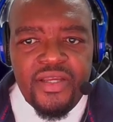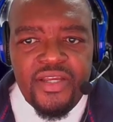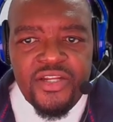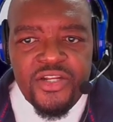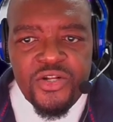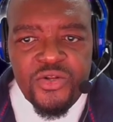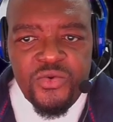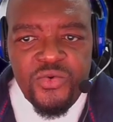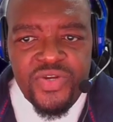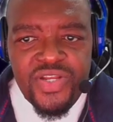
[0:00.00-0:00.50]

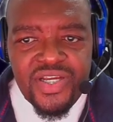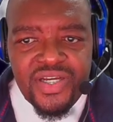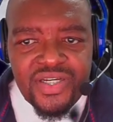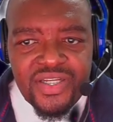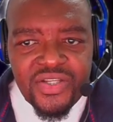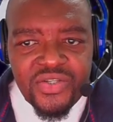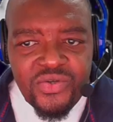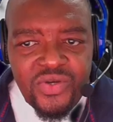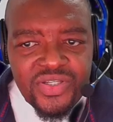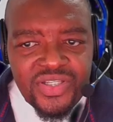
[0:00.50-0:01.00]
including
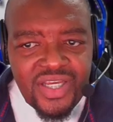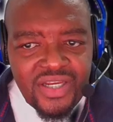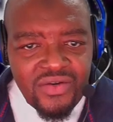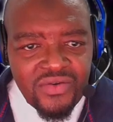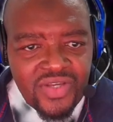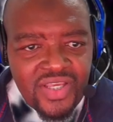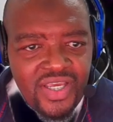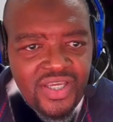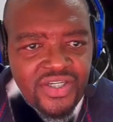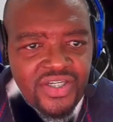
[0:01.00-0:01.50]
resource
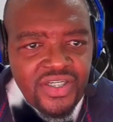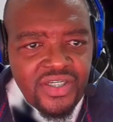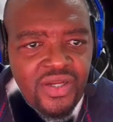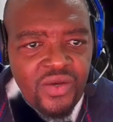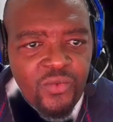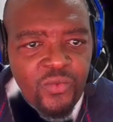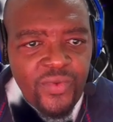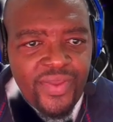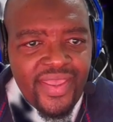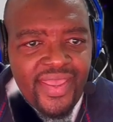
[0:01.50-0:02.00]
allocation,
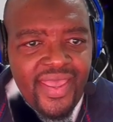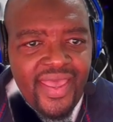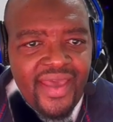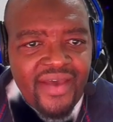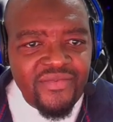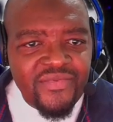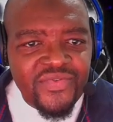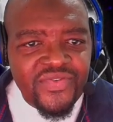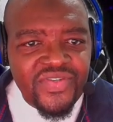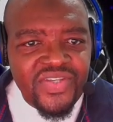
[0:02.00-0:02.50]
we
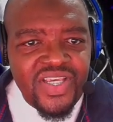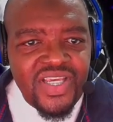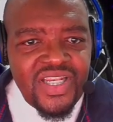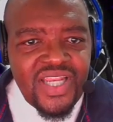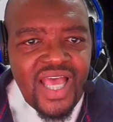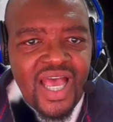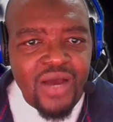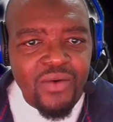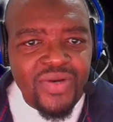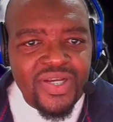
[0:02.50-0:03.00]
have
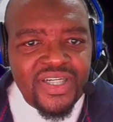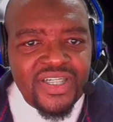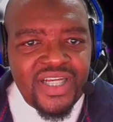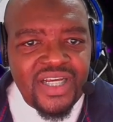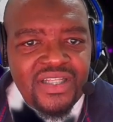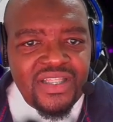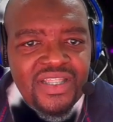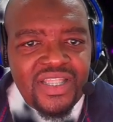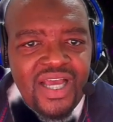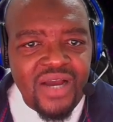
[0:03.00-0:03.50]
seen our
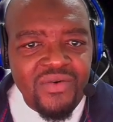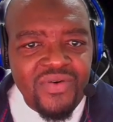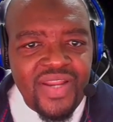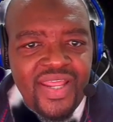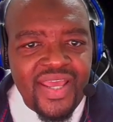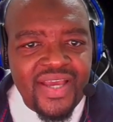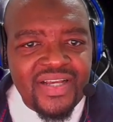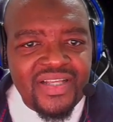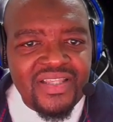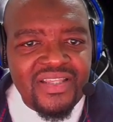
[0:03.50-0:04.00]
shutdown
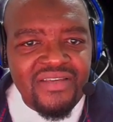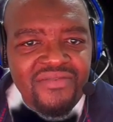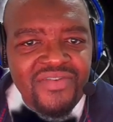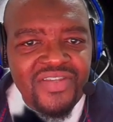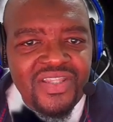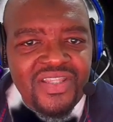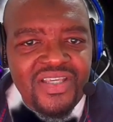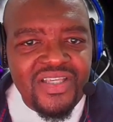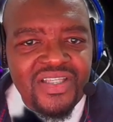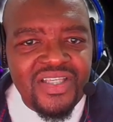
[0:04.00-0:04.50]

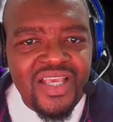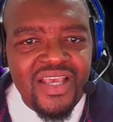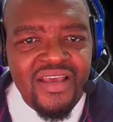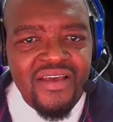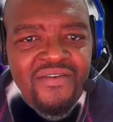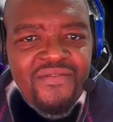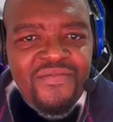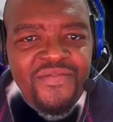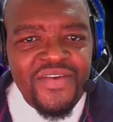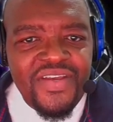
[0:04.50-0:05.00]
activities
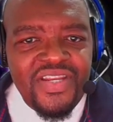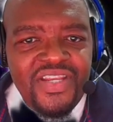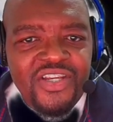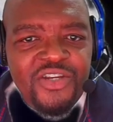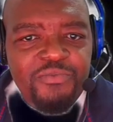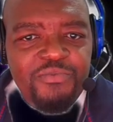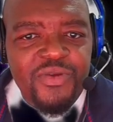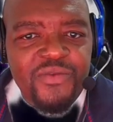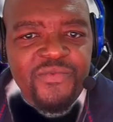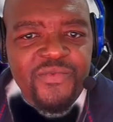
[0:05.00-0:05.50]

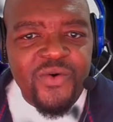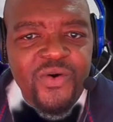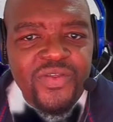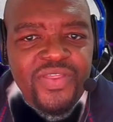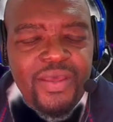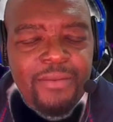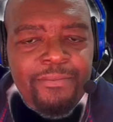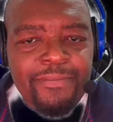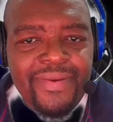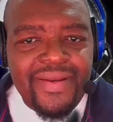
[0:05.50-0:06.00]
finish before
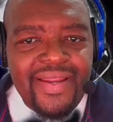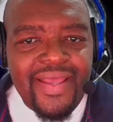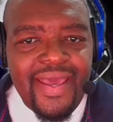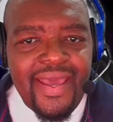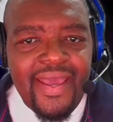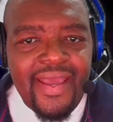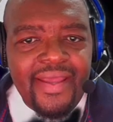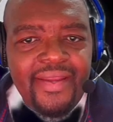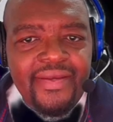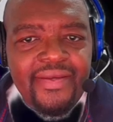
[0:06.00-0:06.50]
the
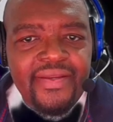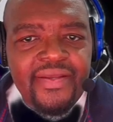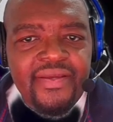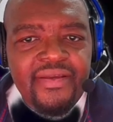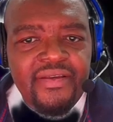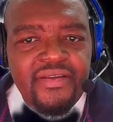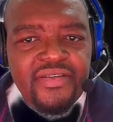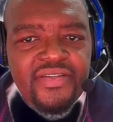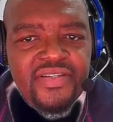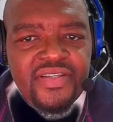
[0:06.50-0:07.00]
planned
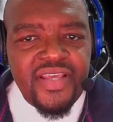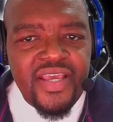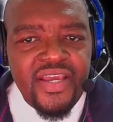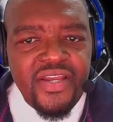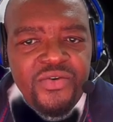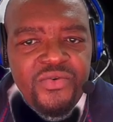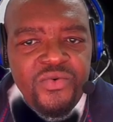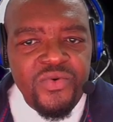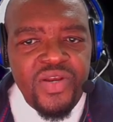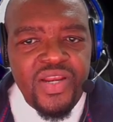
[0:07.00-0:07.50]

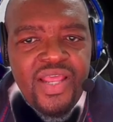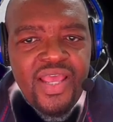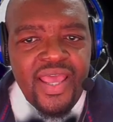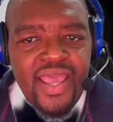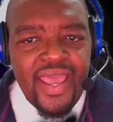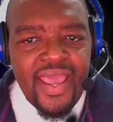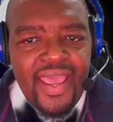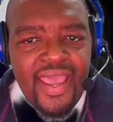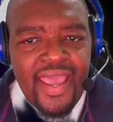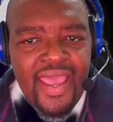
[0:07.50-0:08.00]
schedule
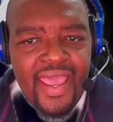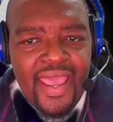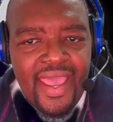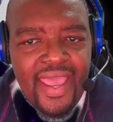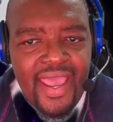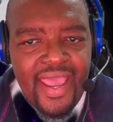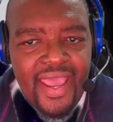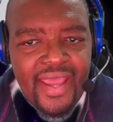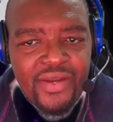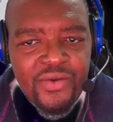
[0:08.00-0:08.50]

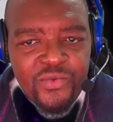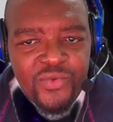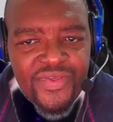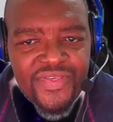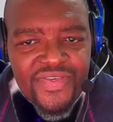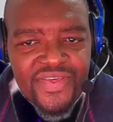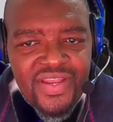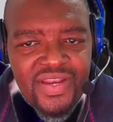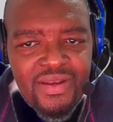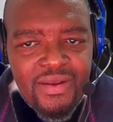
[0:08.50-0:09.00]
and
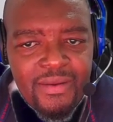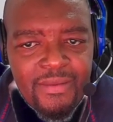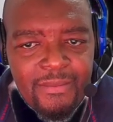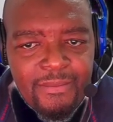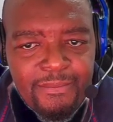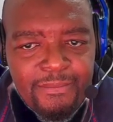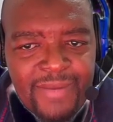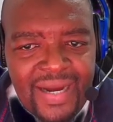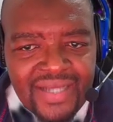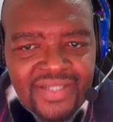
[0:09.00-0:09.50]
within
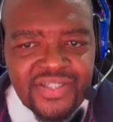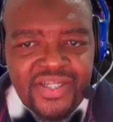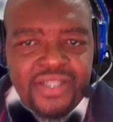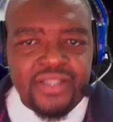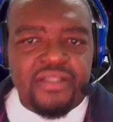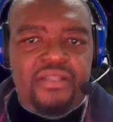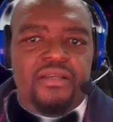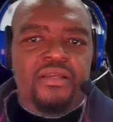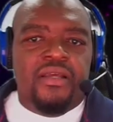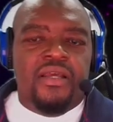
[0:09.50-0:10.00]
budget.